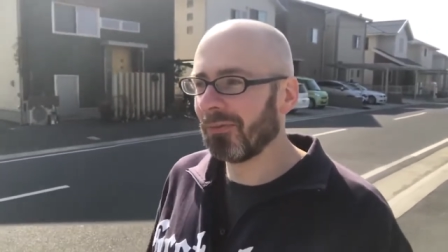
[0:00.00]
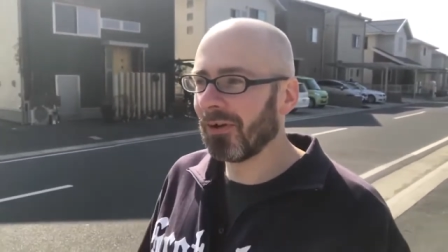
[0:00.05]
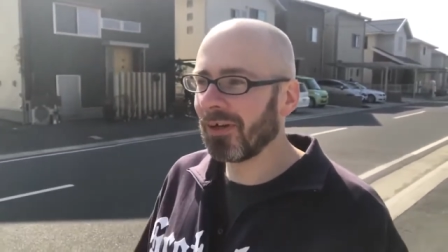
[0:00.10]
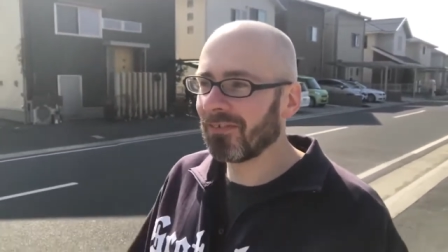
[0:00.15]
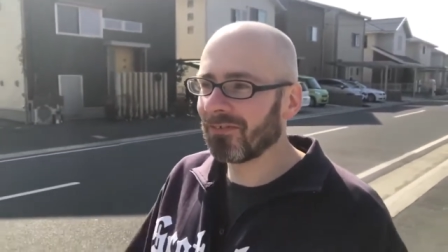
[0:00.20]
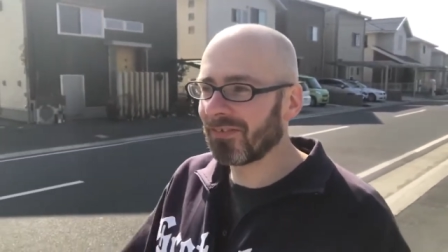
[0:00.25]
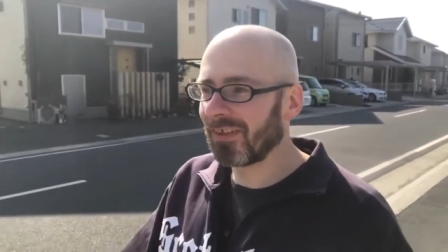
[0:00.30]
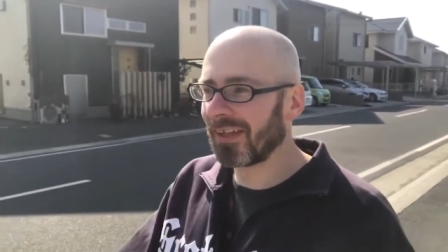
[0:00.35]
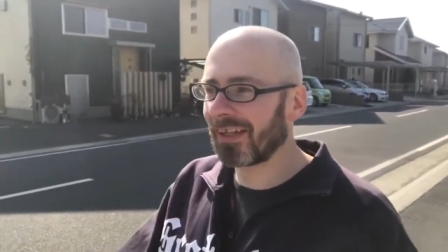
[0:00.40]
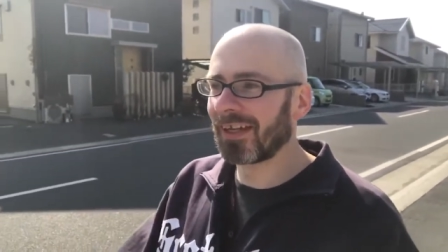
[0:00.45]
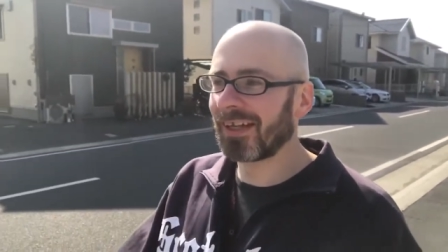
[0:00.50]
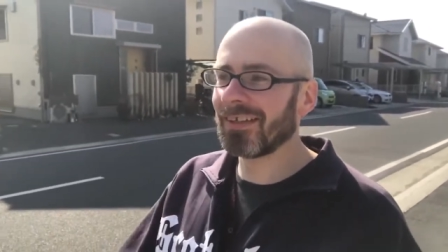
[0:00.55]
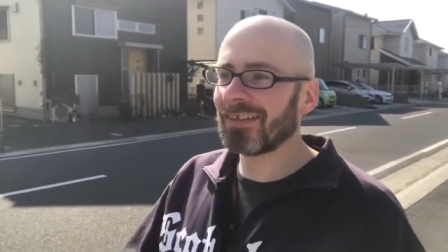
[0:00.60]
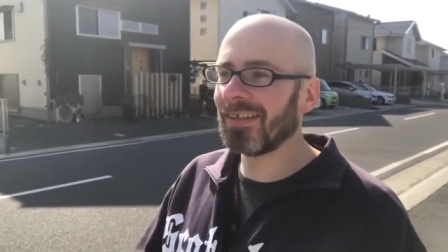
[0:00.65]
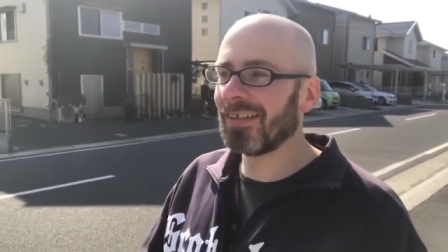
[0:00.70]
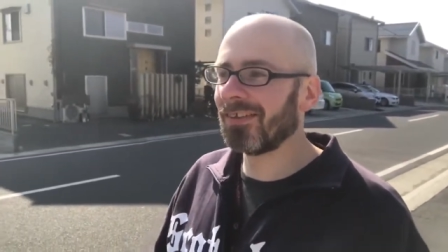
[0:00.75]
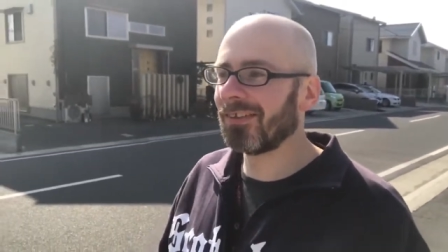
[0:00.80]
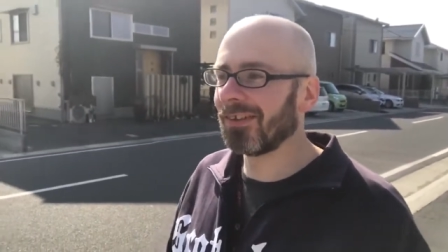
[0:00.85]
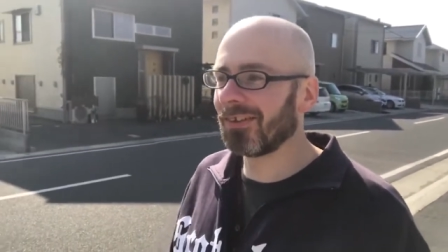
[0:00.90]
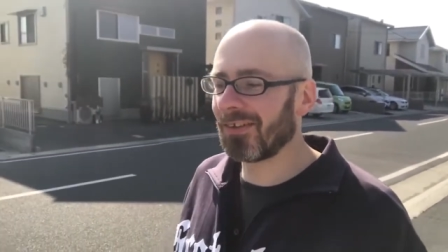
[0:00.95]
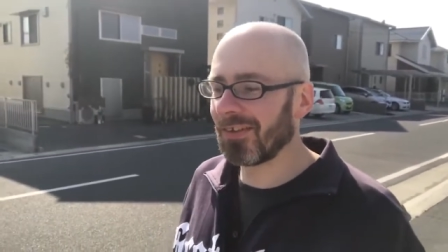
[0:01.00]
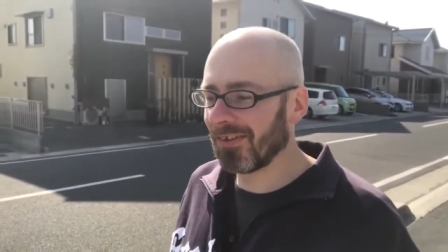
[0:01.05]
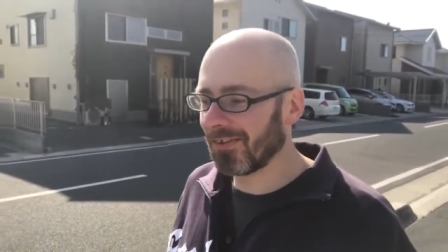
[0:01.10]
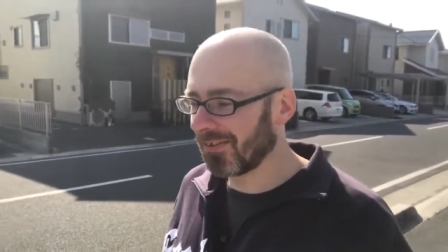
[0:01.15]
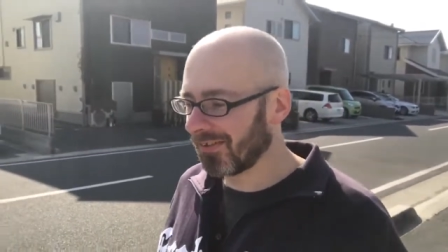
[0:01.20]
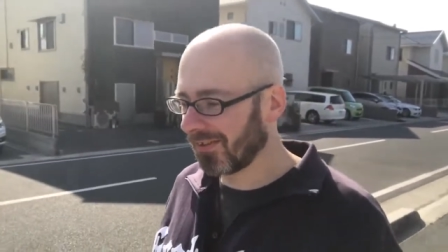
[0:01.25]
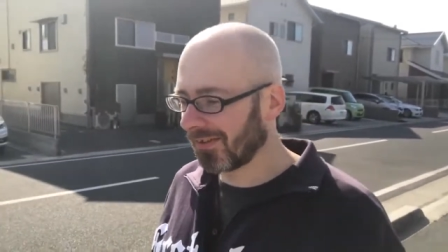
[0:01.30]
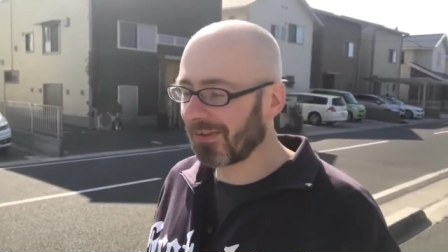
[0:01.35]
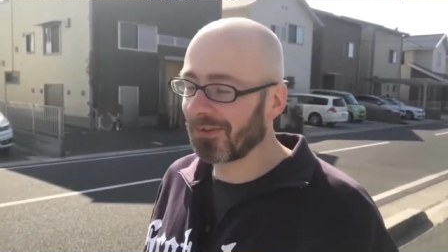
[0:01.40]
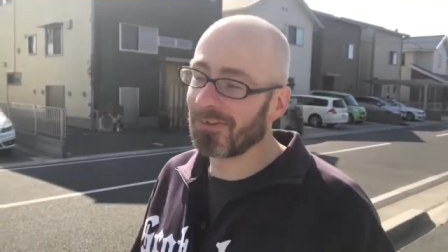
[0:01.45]
What if in the
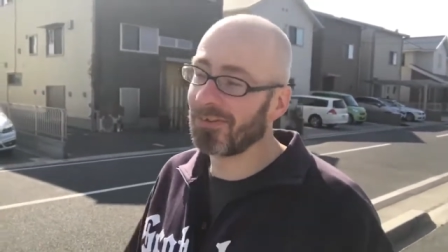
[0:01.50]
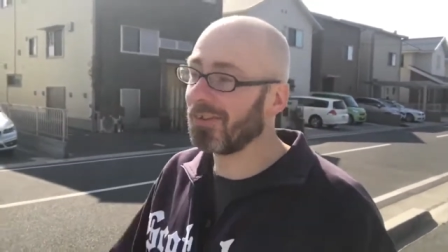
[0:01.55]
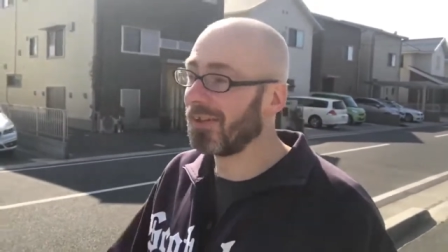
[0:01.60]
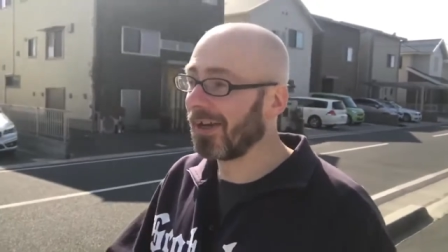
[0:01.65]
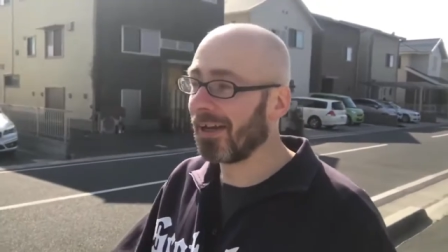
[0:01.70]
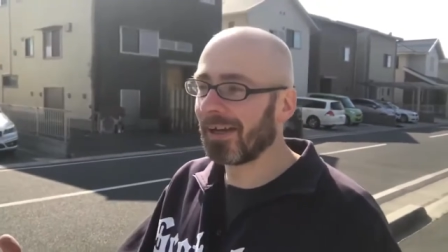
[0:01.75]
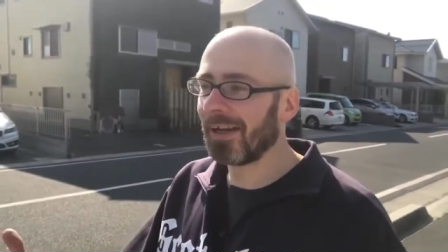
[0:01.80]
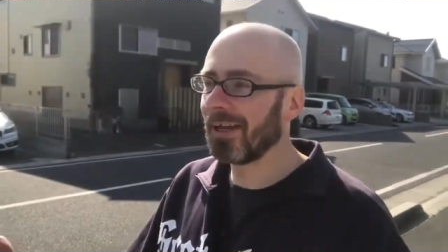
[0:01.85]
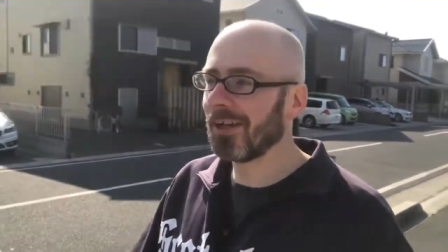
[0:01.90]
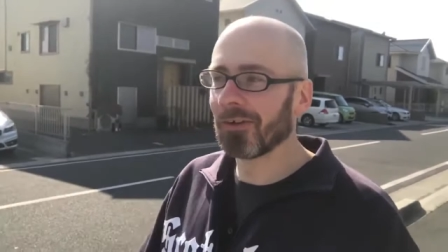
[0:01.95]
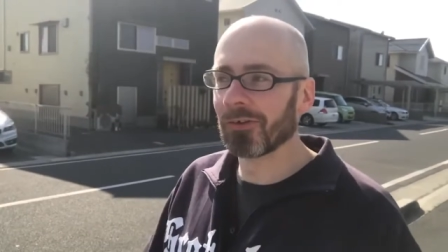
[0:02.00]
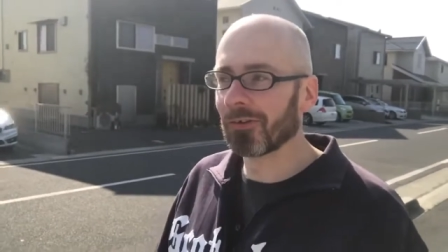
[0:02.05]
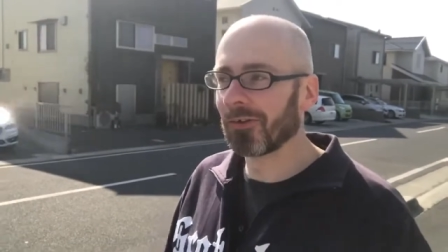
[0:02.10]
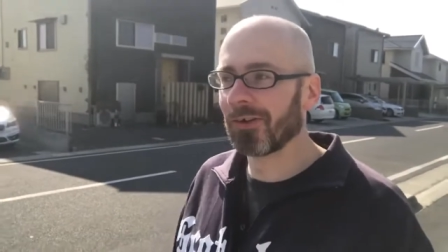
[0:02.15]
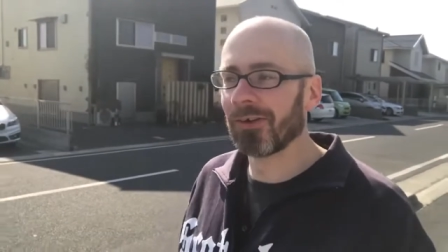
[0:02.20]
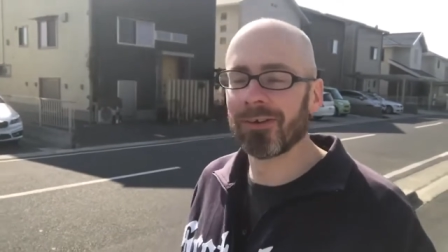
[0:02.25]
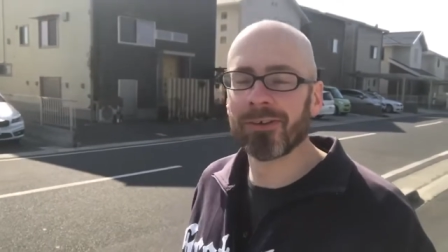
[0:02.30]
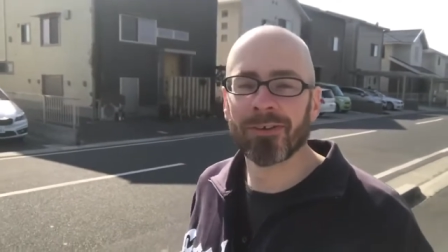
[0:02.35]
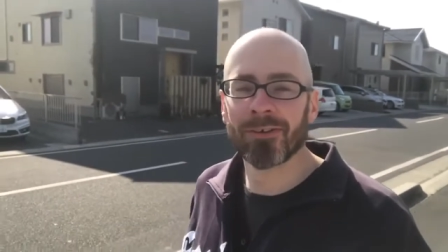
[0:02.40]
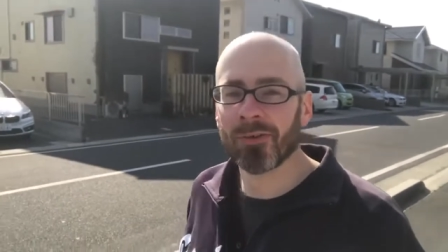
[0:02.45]
1960s the CIA or